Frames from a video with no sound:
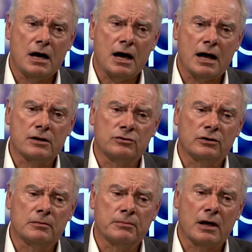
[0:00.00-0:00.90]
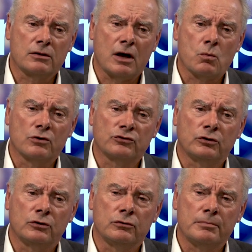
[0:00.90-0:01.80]
and they want
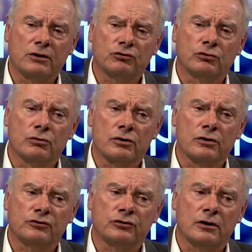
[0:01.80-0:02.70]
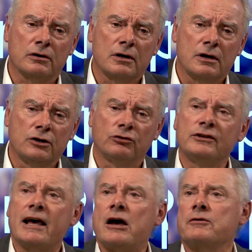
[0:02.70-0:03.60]
to make sure that it doesn't
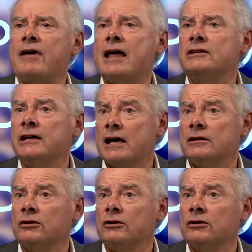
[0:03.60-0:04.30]
get out of hand again,